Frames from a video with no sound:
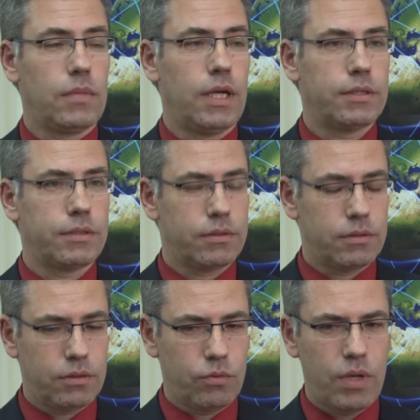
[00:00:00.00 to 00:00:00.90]
As
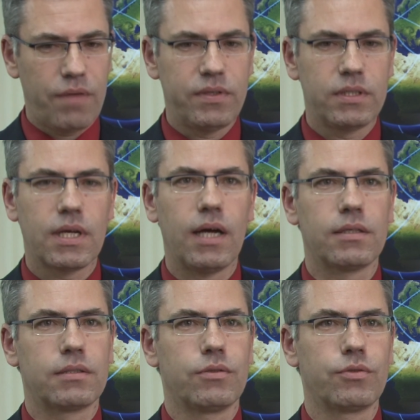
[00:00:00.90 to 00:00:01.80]
we have
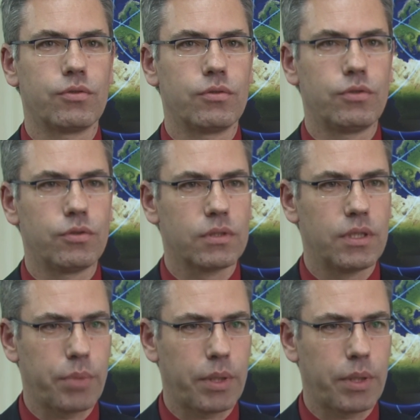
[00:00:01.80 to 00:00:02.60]
discussed also during the